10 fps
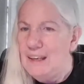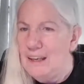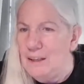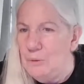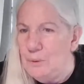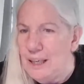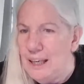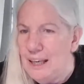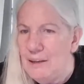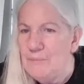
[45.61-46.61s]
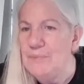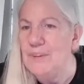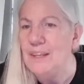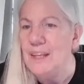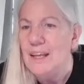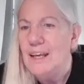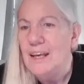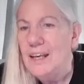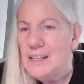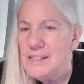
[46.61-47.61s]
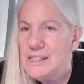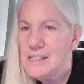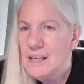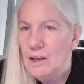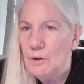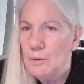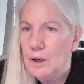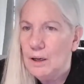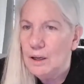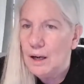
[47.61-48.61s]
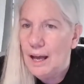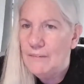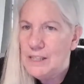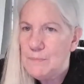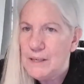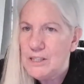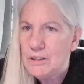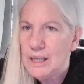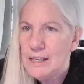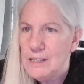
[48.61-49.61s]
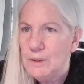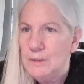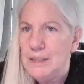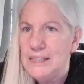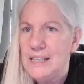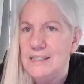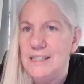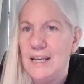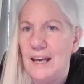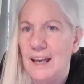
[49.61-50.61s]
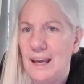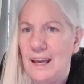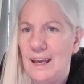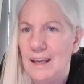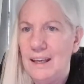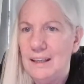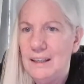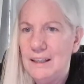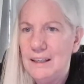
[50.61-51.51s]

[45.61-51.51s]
Anyway, so I have a special guest with me today.